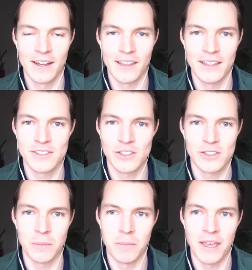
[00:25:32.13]
it's just
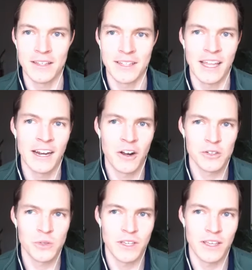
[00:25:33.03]
amazing and it
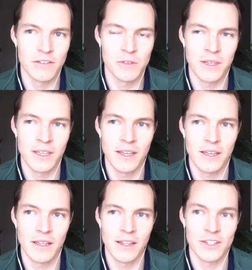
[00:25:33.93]
also gives me
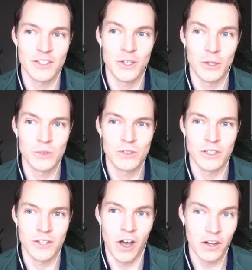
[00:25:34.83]
an excuse to
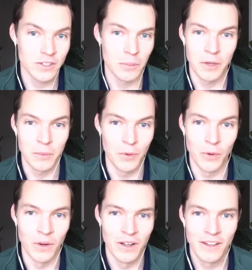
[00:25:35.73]
talk to
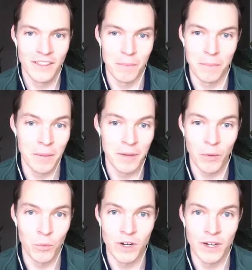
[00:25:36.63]
people that maybe i
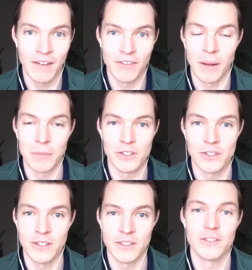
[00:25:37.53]
wouldn't have an
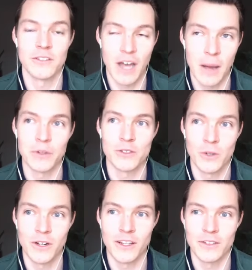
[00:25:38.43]
opportunity
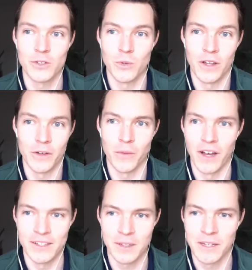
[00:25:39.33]
opportunity to
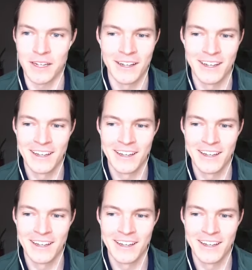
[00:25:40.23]
otherwise i mean